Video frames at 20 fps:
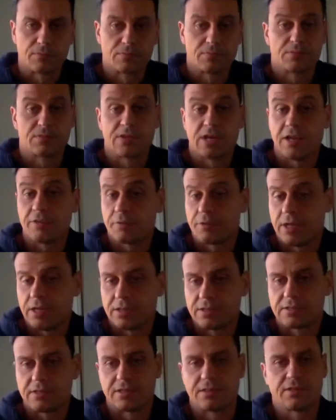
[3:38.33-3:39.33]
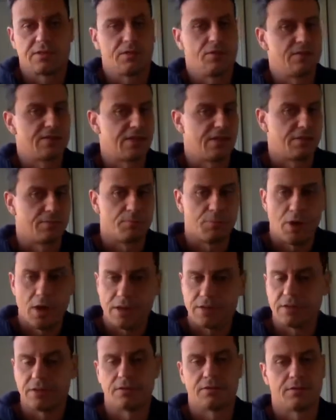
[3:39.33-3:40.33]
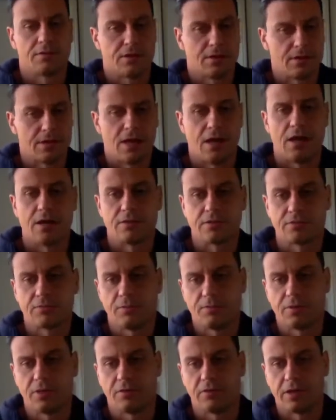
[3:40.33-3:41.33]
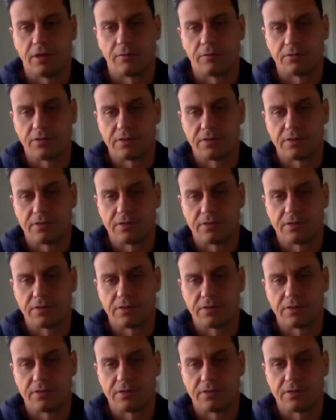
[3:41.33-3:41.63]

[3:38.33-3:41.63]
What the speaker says: data analysis using Python and R scripting languages.